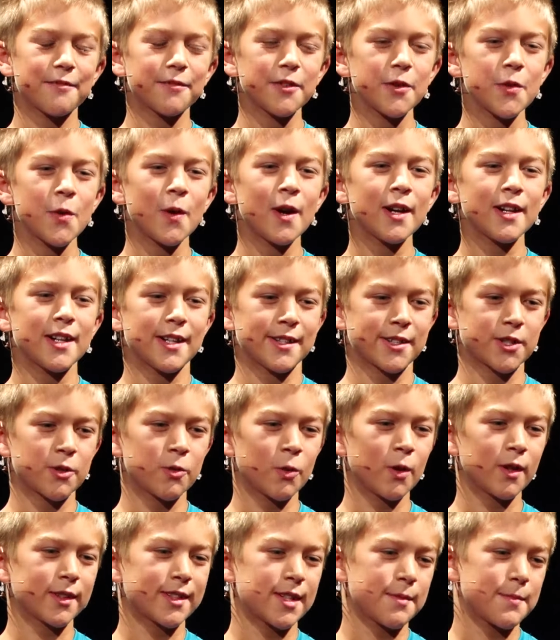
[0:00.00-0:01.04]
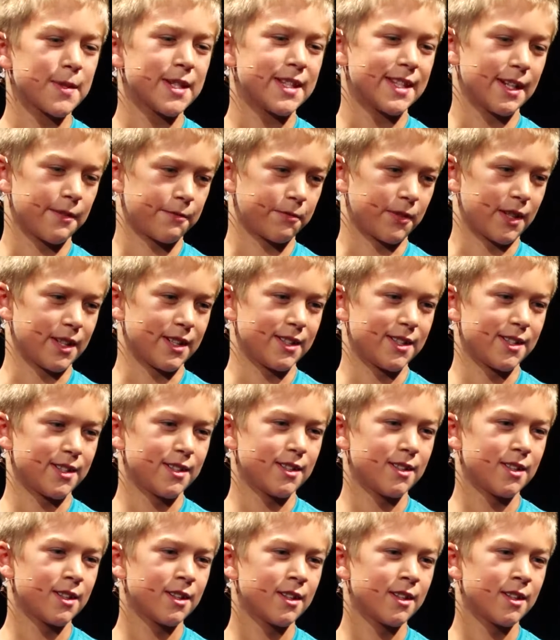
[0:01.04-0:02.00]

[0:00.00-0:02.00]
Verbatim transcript: everyone it's cool to be different.